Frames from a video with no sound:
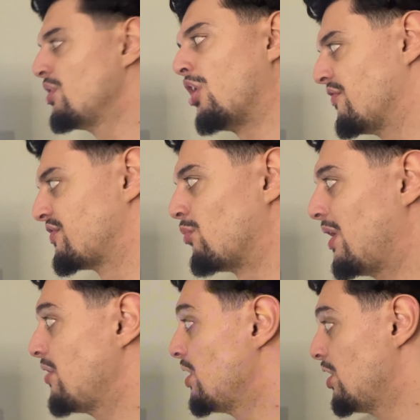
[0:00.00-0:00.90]
it, after a
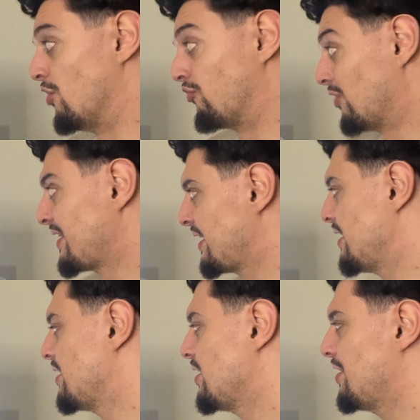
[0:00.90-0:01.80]
while of running
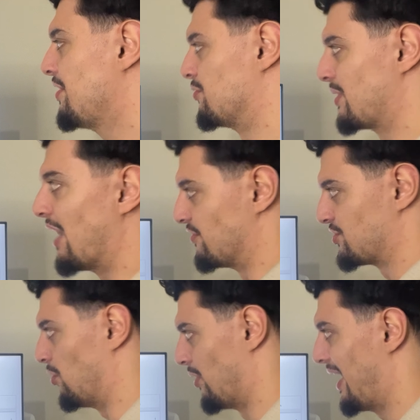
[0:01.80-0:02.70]
it, you'll get a
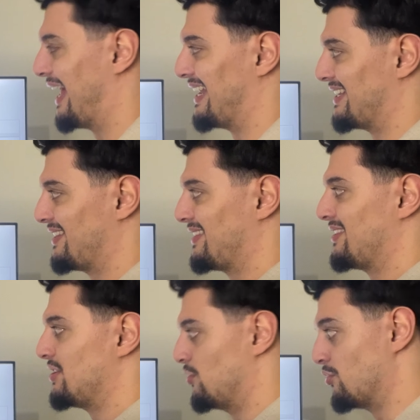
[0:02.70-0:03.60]
result, and
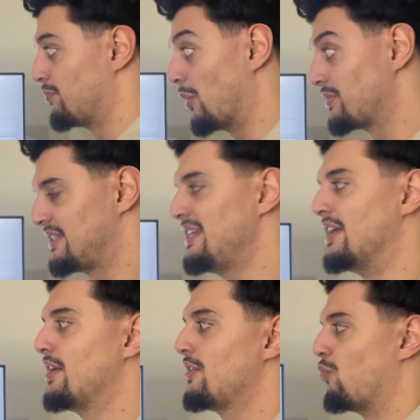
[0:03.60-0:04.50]
you'll be able to
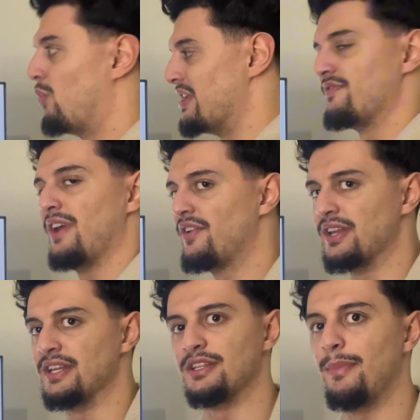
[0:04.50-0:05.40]
see which
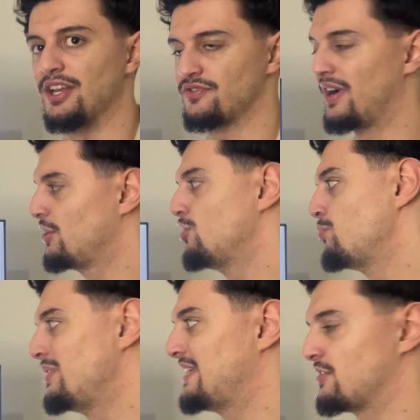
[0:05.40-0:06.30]
variant is the best, right?
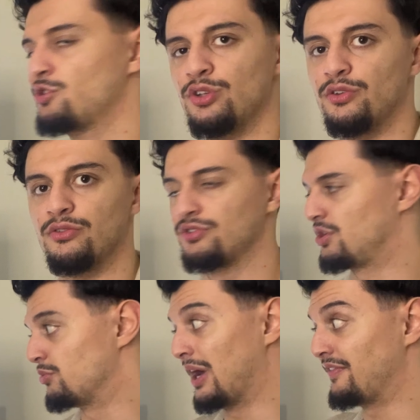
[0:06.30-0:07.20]
Usually we test 2,
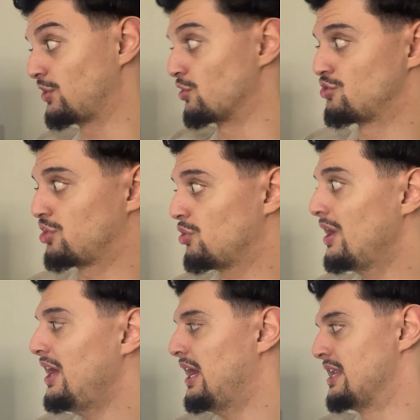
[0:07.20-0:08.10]
so we'll have the
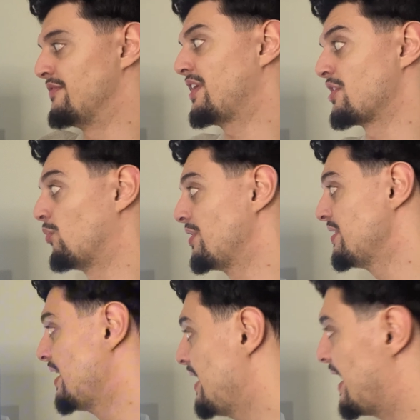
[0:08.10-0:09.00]
control and the variant
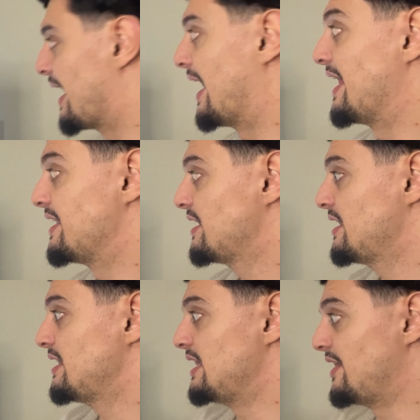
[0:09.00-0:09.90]
1, and
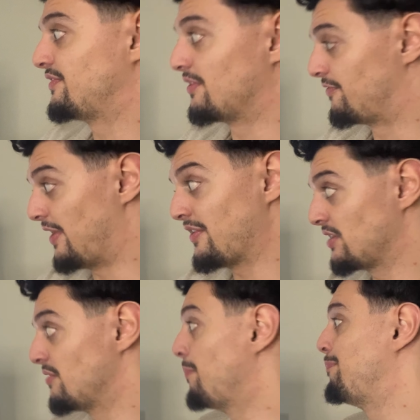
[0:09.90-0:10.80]
if the
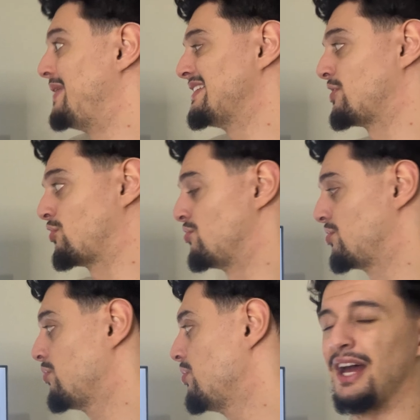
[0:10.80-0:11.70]
variant beats the
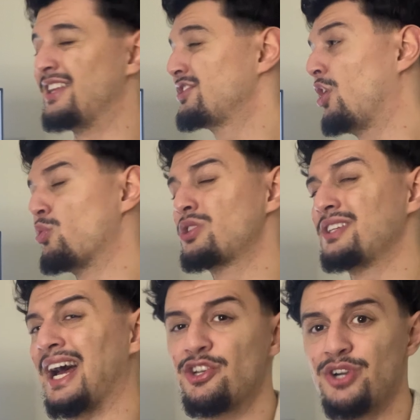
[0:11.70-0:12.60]
control, and this is a whole
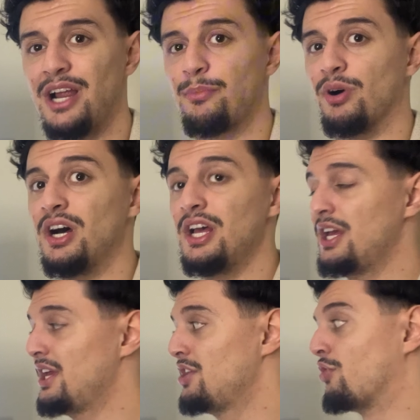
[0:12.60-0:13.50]
sidetrack, but
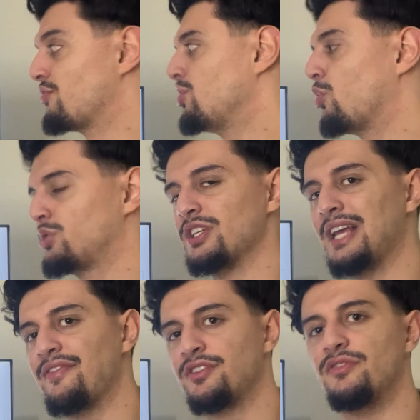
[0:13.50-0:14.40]
your result does
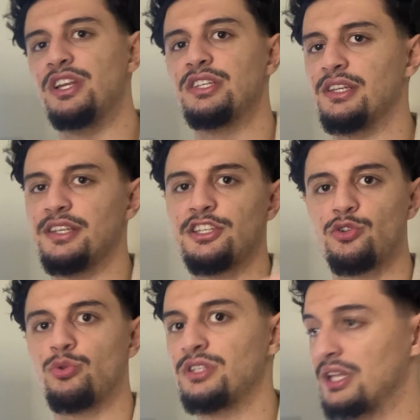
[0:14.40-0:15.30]
have to reach
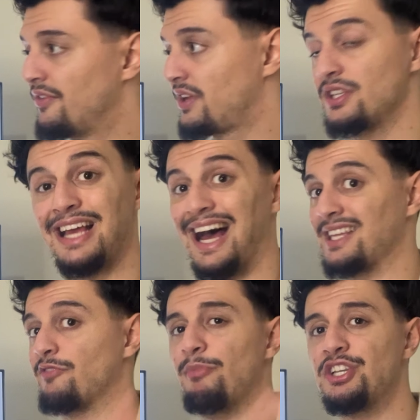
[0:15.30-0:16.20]
statistical significance,
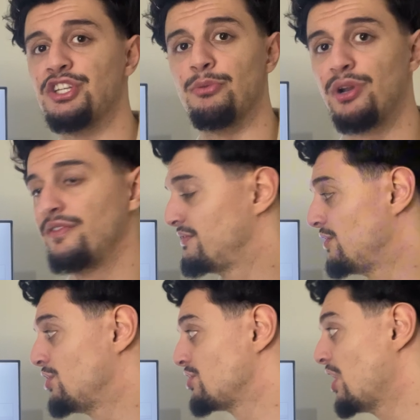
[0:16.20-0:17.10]
as I've mentioned in previous
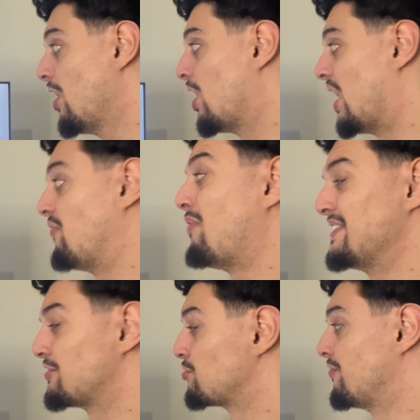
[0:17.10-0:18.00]
videos.
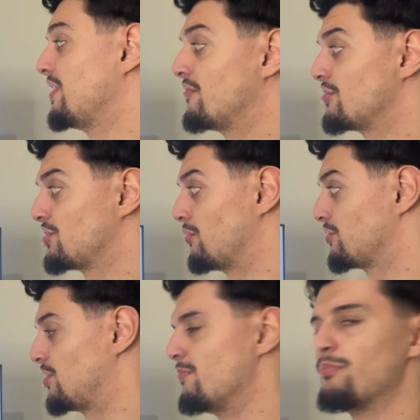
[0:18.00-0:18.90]
Otherwise, it's not really a
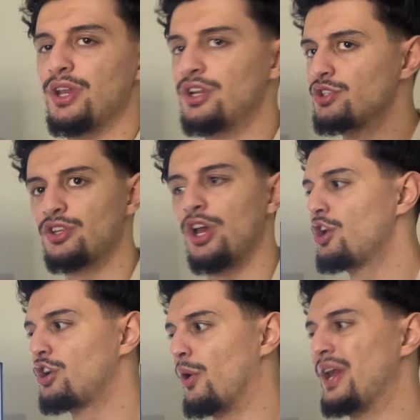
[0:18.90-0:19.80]
result. So you can just
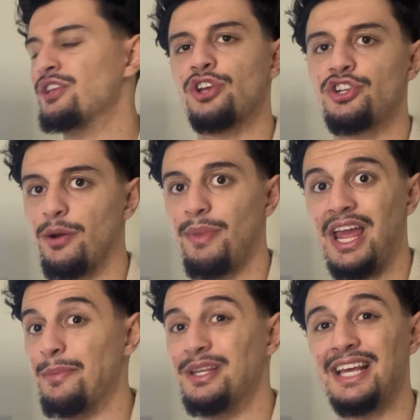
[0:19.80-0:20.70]
go ahead and search
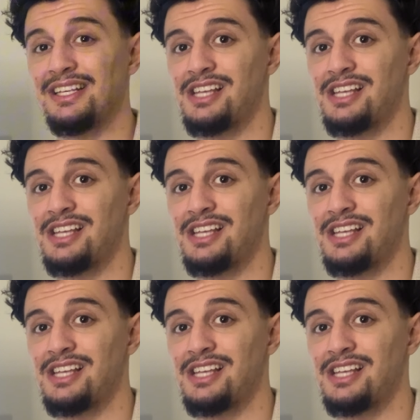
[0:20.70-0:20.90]
up A/B test